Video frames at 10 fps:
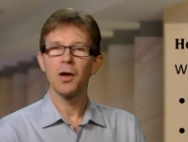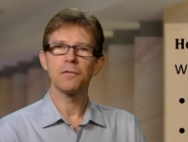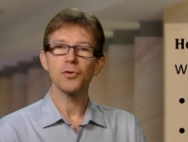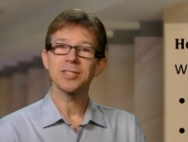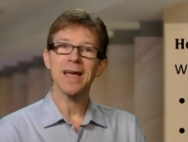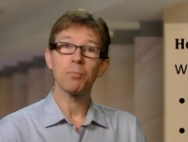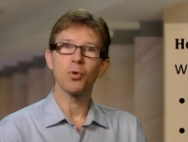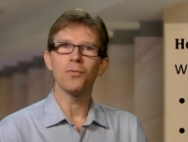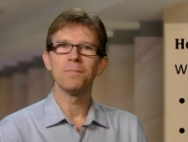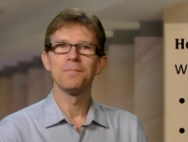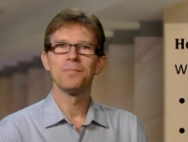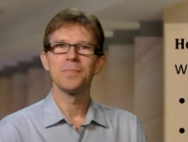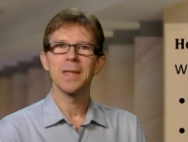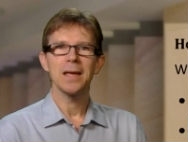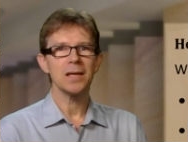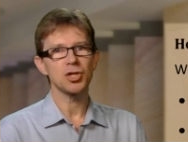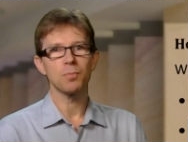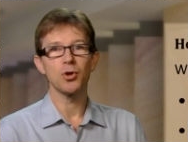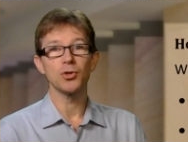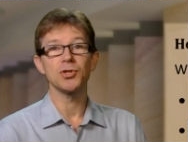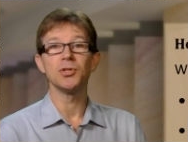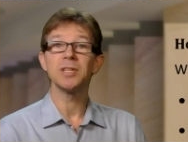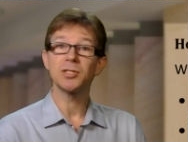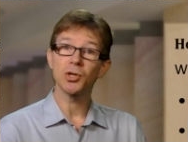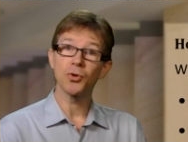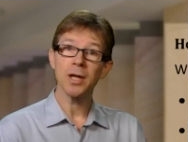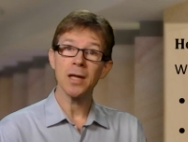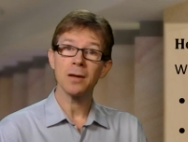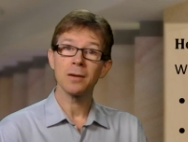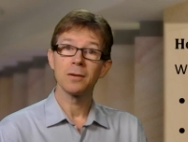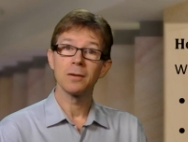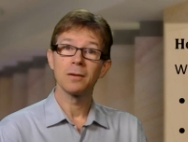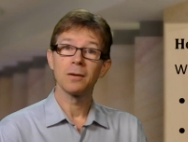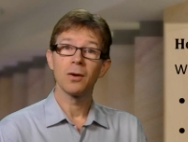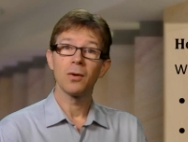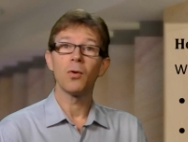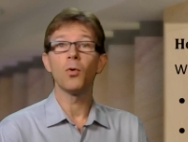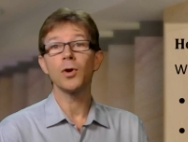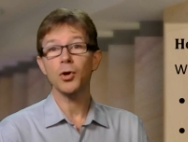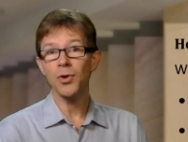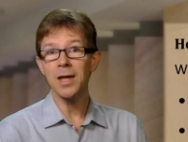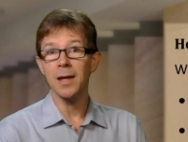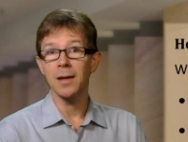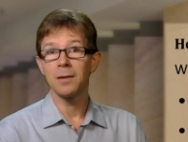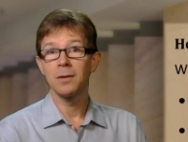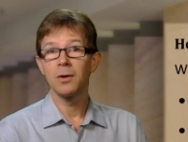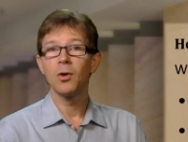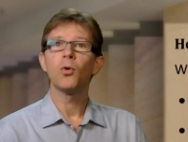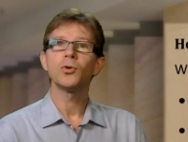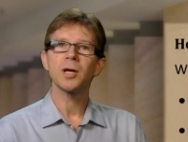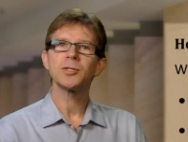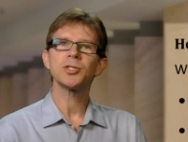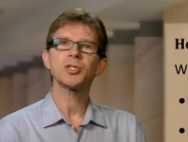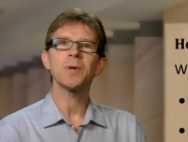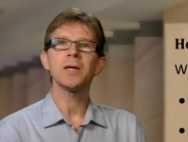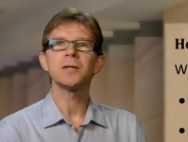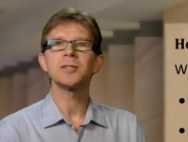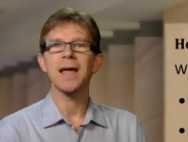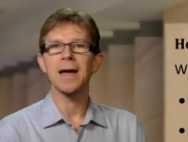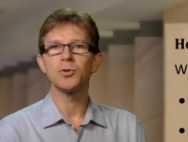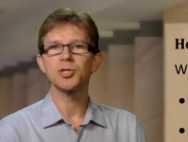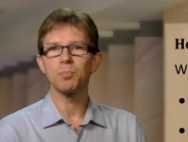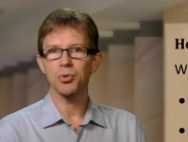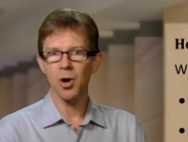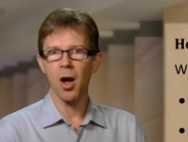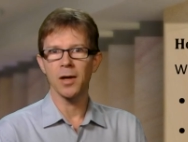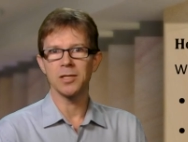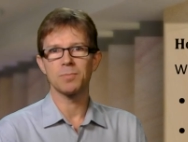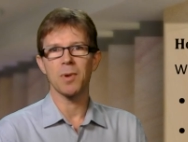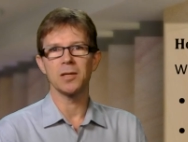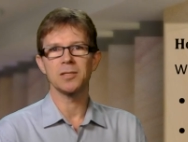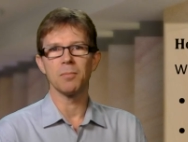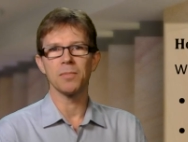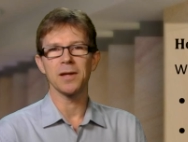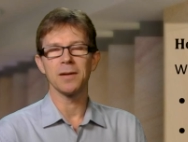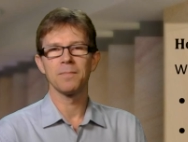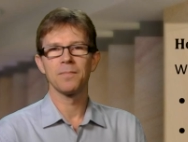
For example, is the person disagreeing or agreeing? Or does the speaker sound surprised by something?